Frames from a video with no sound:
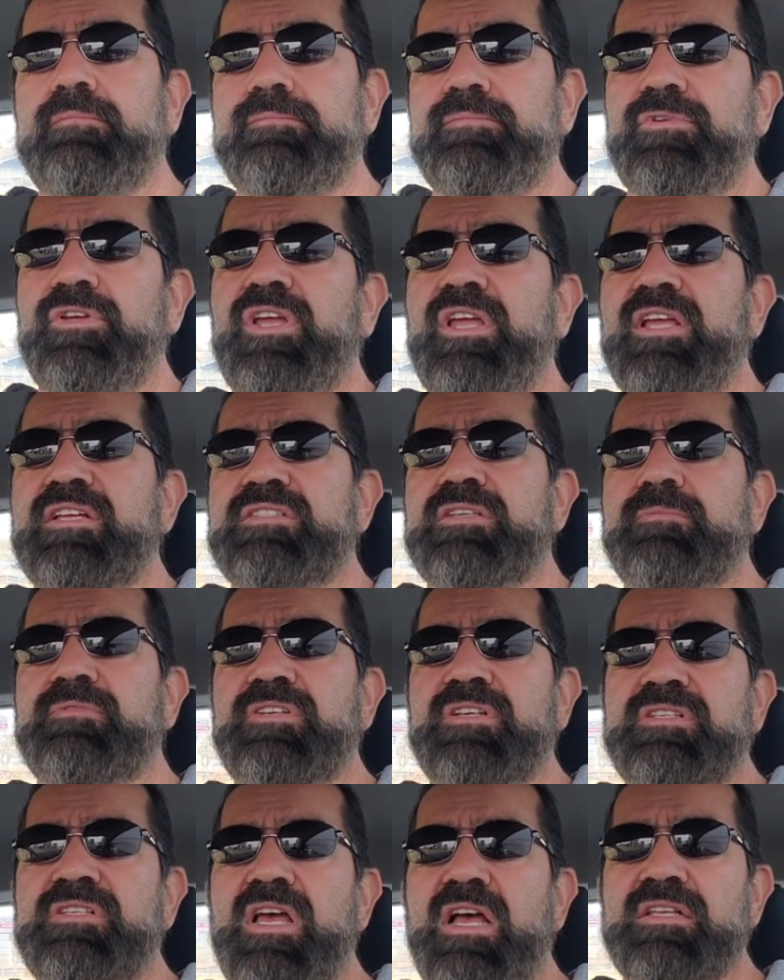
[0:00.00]
you can get some
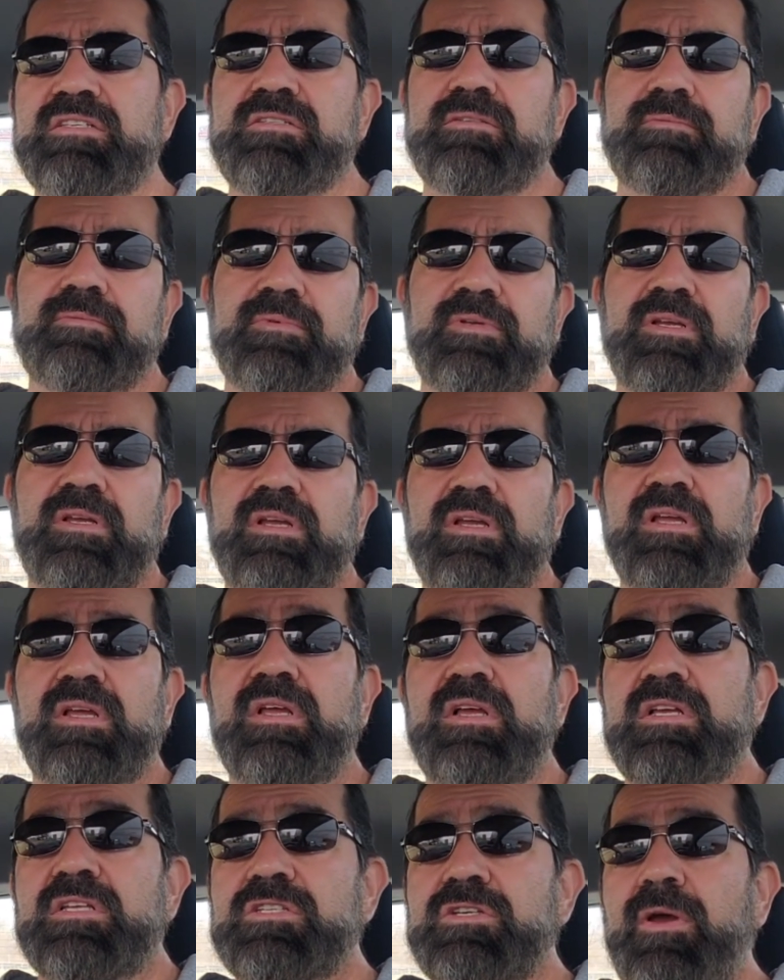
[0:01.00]
success.
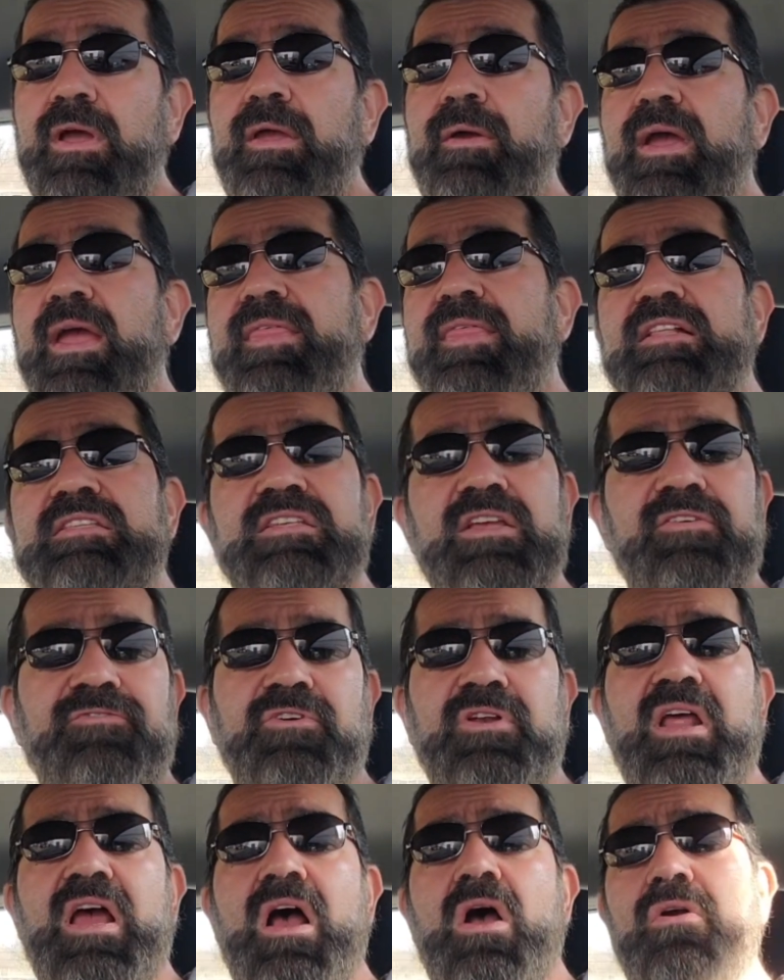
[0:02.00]
So anyway, that's it
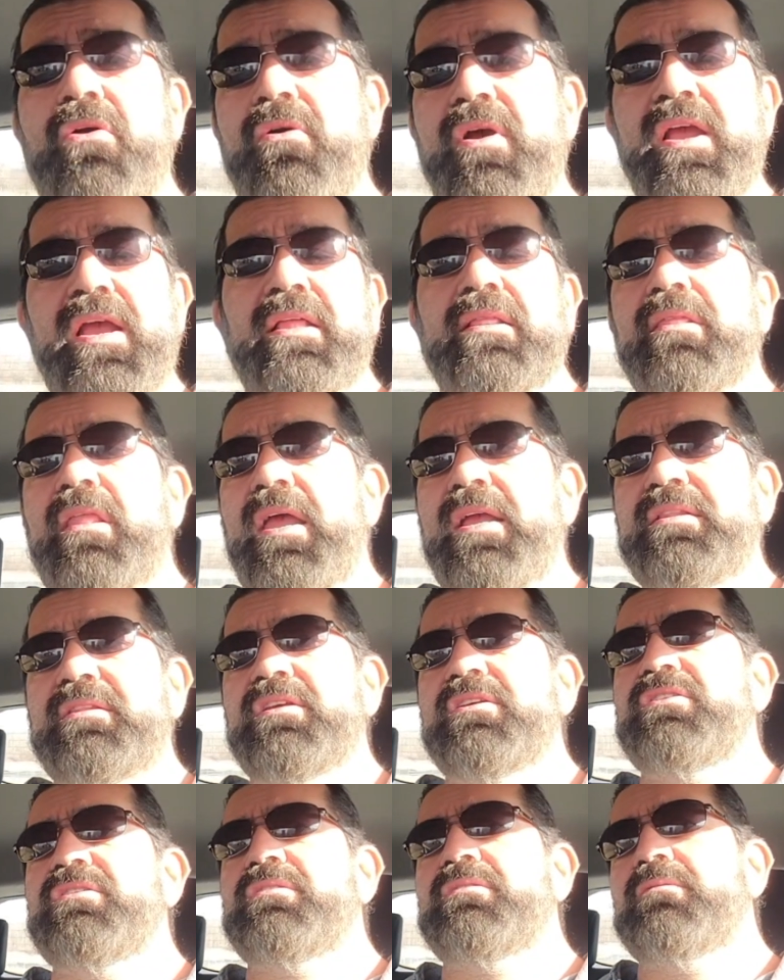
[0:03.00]
for now. Go ahead and like
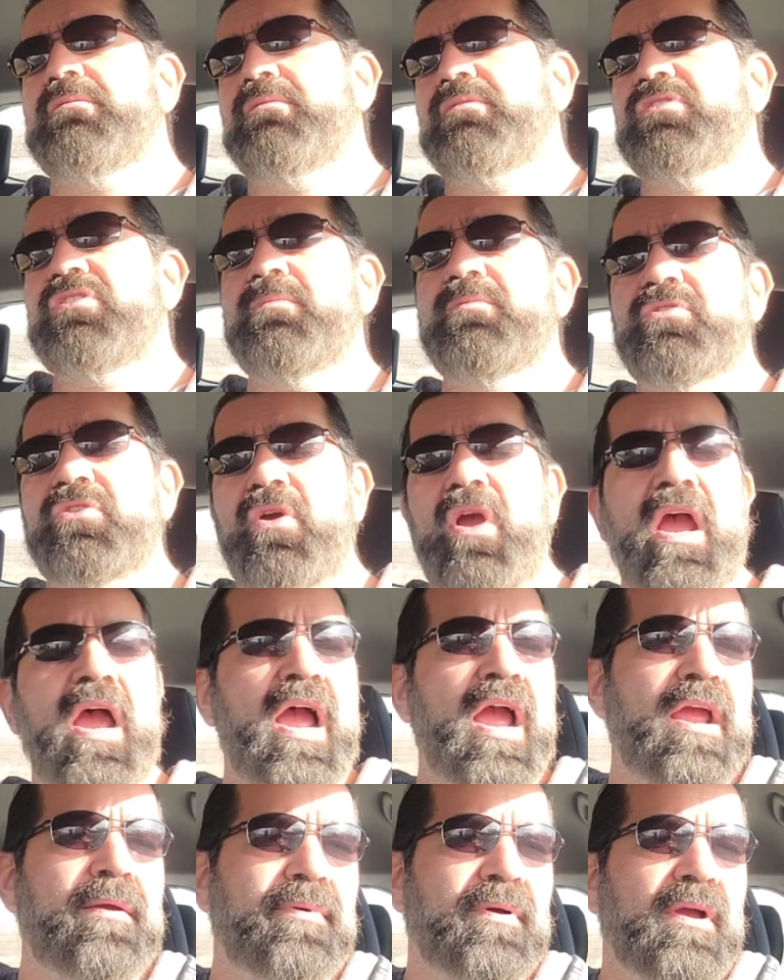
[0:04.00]
this,
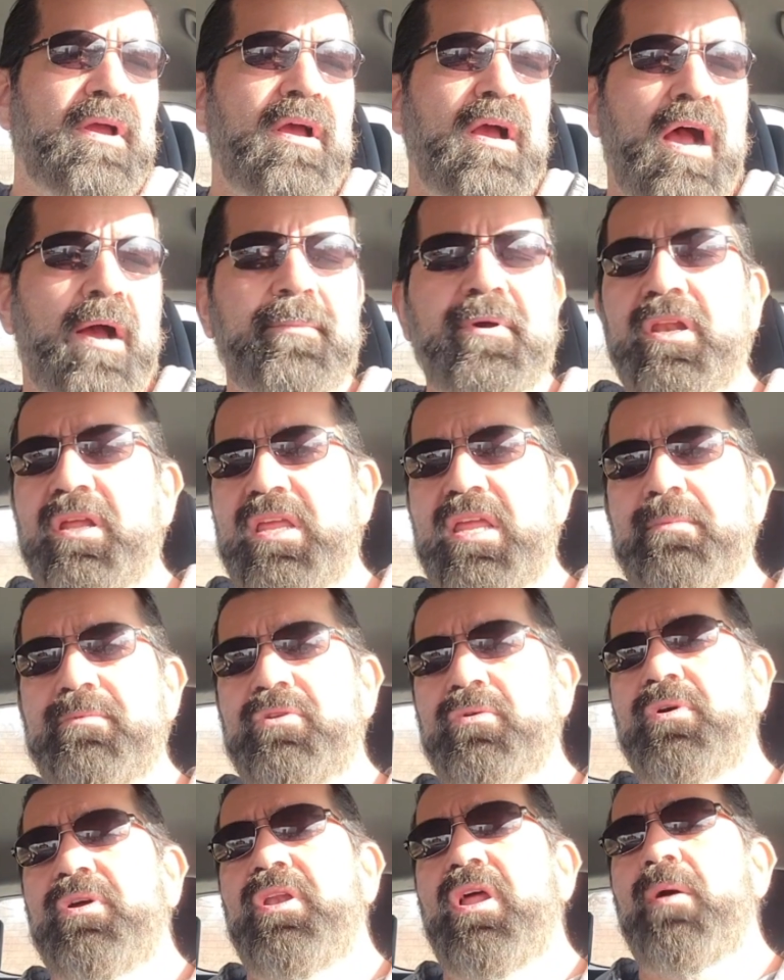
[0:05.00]
subscribe. I'm gonna keep
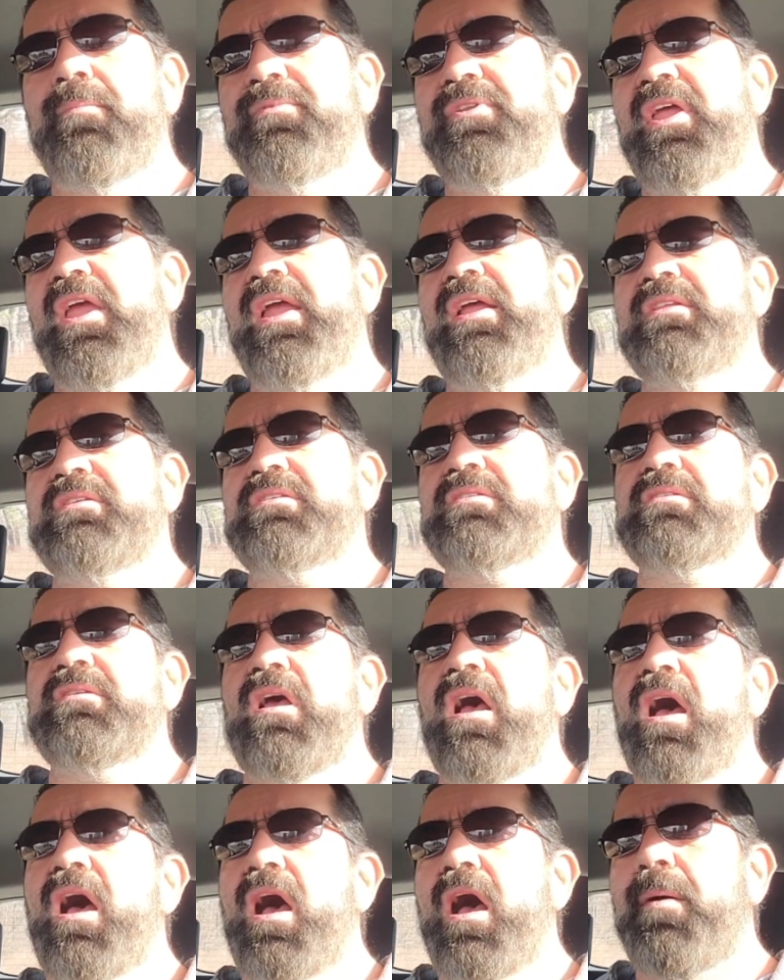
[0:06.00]
doing updates.
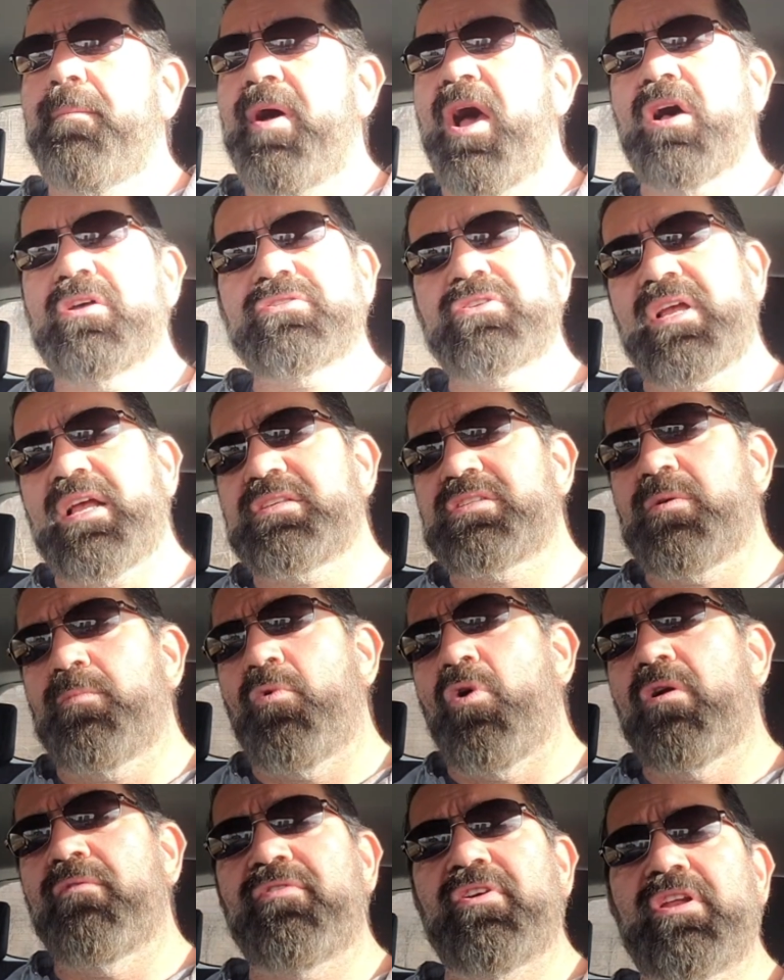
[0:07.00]
I also got some
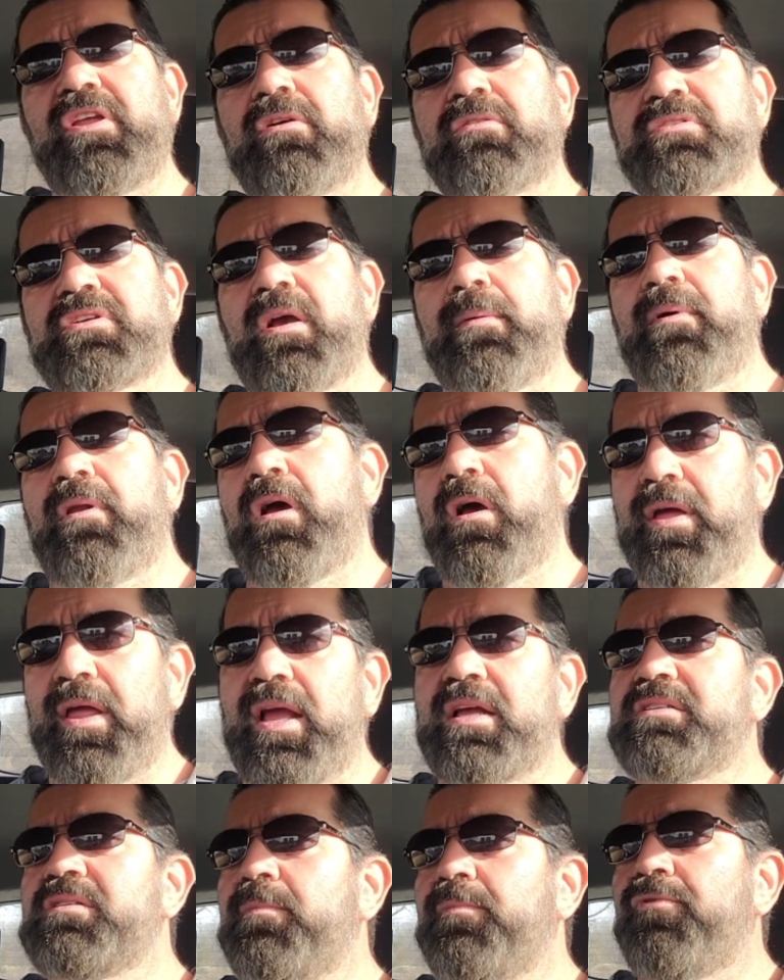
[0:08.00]
more videos coming out. I
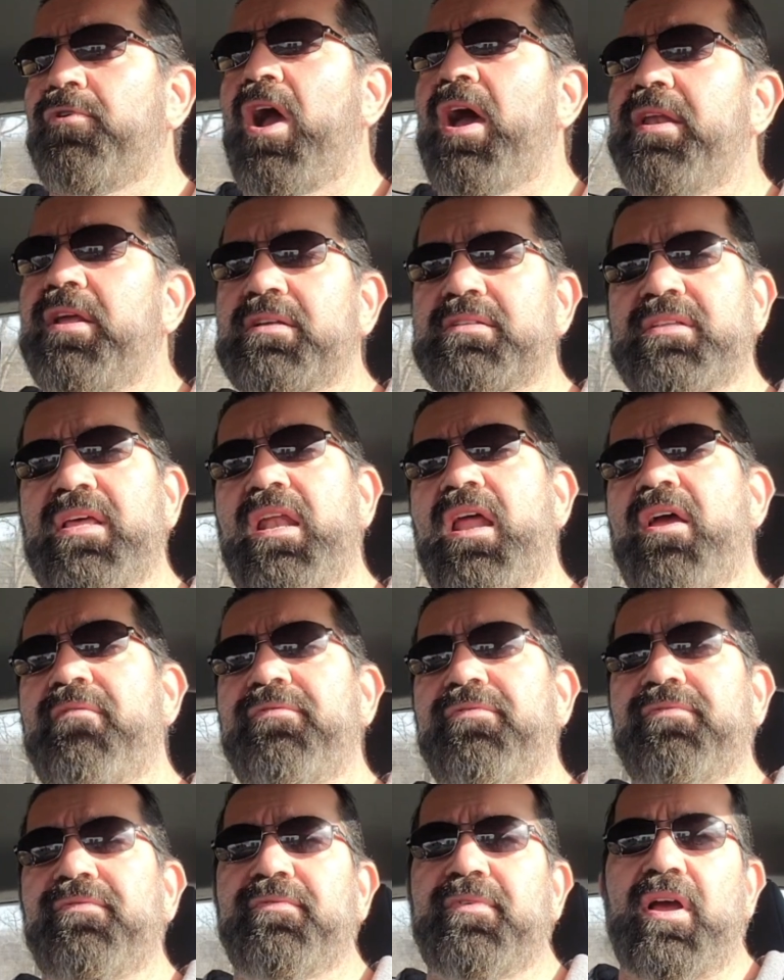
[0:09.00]
got some products that
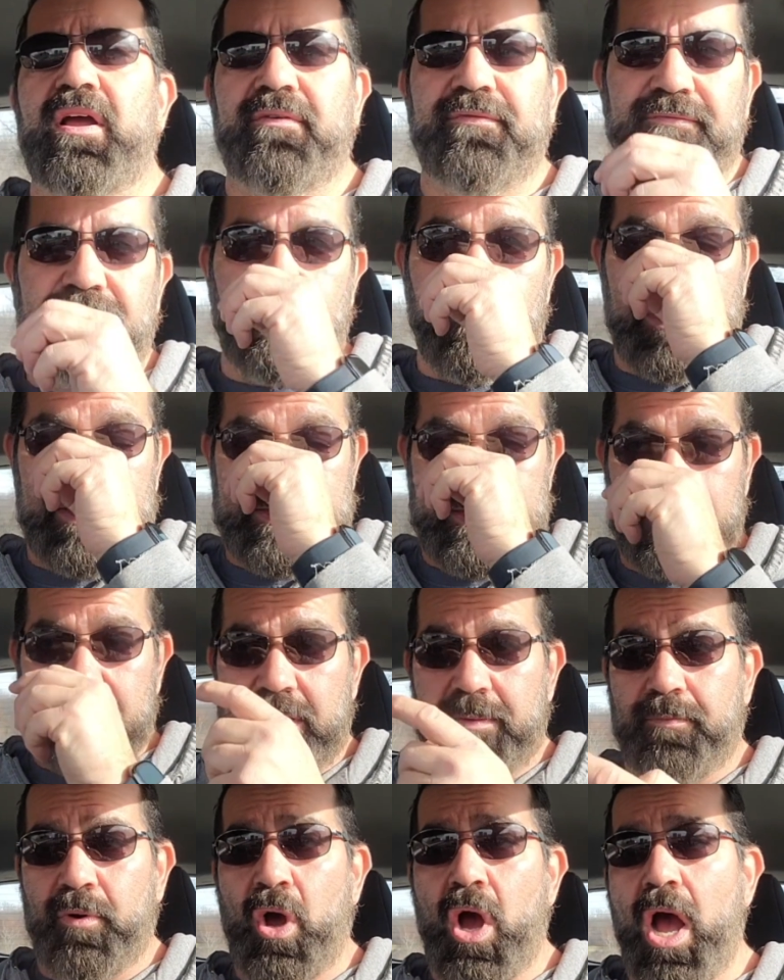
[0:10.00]
I've
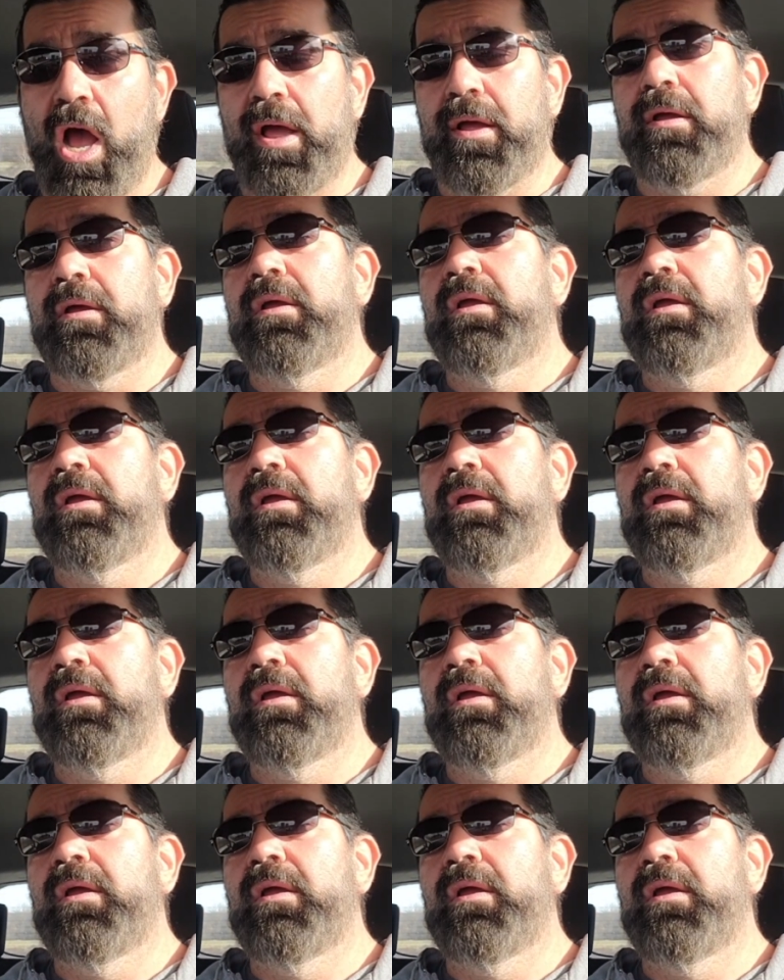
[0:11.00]
recently bought,